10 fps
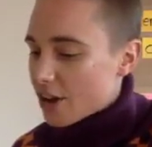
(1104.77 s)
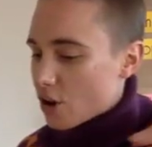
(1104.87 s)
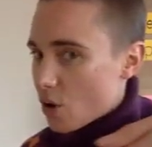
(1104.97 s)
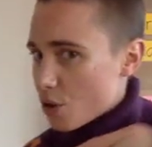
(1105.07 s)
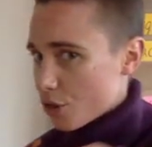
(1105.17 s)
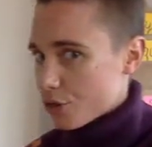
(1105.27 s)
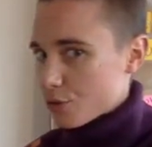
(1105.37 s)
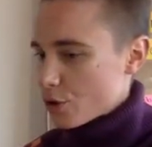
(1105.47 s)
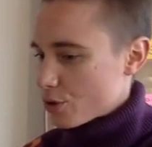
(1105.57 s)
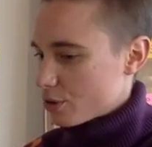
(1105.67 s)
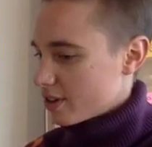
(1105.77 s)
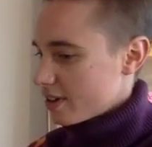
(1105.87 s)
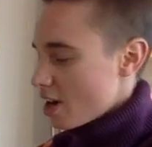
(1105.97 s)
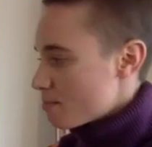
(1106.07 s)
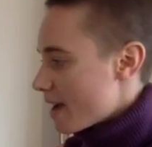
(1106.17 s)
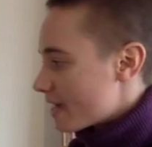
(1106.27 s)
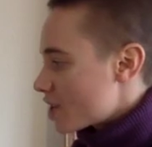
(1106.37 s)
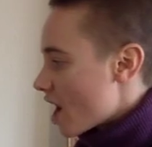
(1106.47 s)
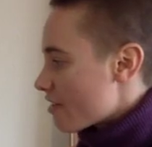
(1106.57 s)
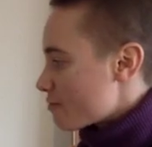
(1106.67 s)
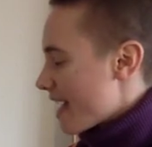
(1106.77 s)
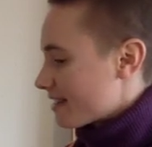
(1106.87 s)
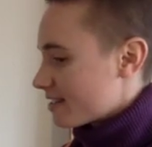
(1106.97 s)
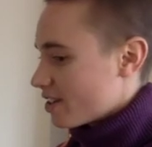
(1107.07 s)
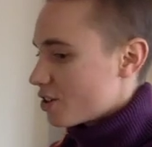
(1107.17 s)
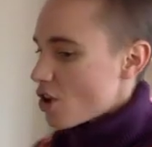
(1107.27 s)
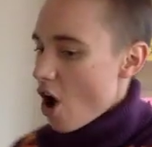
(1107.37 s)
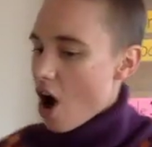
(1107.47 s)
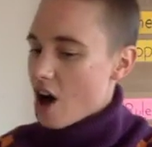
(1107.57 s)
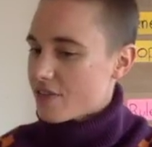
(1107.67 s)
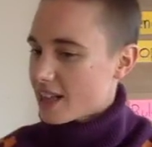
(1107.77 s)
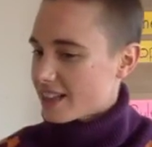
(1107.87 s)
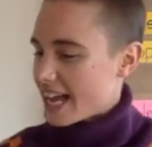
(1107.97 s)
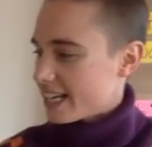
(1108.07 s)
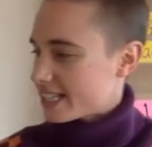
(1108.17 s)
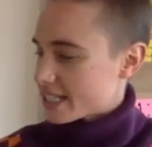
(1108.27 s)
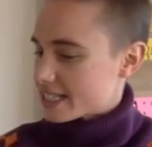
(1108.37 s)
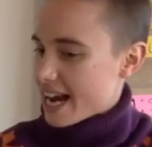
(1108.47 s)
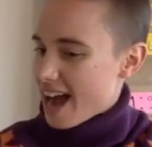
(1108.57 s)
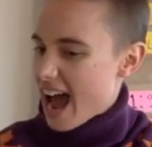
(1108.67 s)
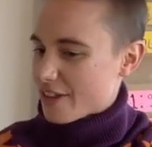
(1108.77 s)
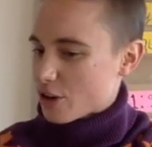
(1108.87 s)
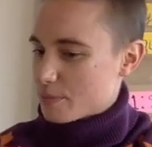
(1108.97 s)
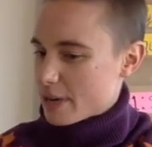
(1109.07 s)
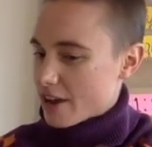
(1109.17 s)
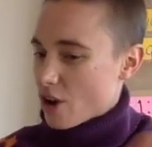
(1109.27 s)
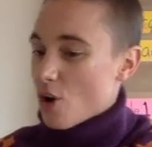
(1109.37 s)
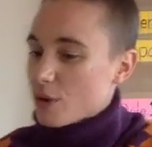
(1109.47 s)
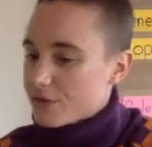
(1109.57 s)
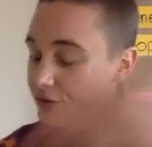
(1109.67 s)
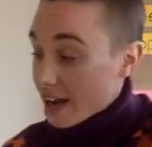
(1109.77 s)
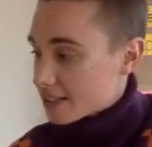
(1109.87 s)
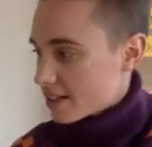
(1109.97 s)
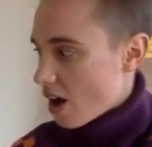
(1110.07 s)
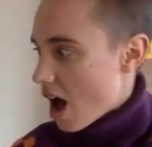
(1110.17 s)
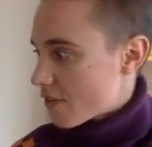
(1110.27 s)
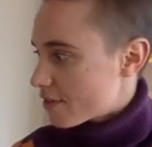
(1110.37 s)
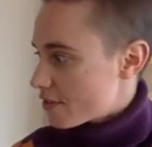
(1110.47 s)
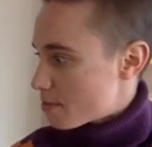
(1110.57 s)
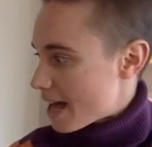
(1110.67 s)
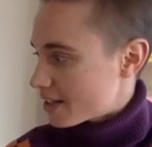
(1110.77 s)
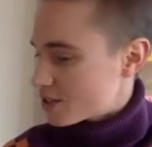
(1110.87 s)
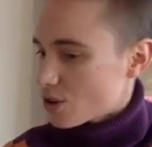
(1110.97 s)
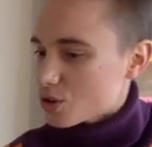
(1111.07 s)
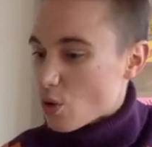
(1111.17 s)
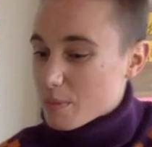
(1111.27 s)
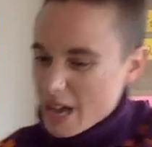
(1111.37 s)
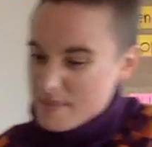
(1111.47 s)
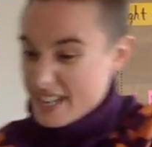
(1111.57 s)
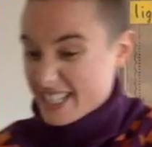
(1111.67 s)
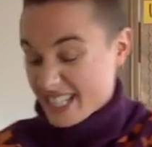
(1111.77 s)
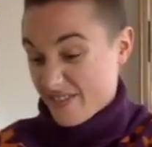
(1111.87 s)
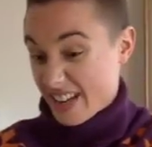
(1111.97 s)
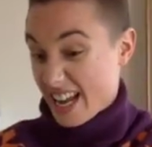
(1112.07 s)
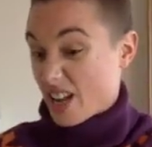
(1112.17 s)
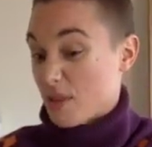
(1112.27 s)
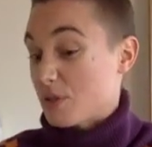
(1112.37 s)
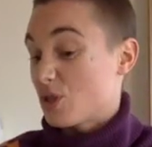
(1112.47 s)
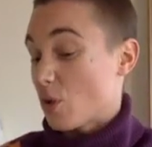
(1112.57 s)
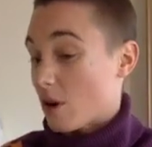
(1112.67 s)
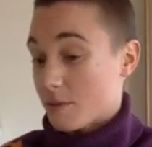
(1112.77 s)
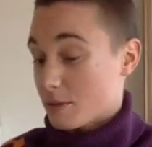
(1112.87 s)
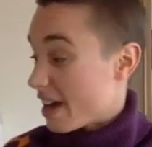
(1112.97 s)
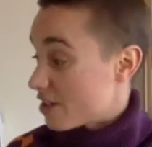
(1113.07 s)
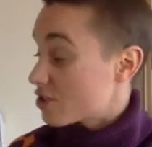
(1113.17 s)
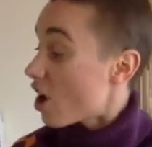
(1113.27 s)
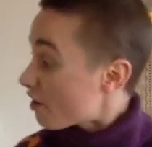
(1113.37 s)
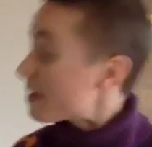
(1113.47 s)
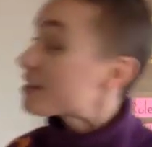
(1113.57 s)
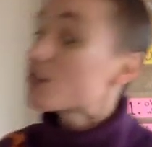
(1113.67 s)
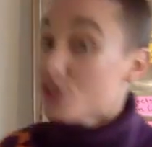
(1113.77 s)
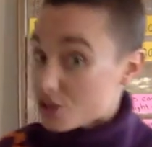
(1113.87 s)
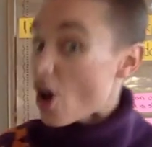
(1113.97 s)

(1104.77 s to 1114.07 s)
go through my jar of pencils, all of that light is instead either being reflected off of the pencils or maybe it's even getting absorbed by the jar of pencils.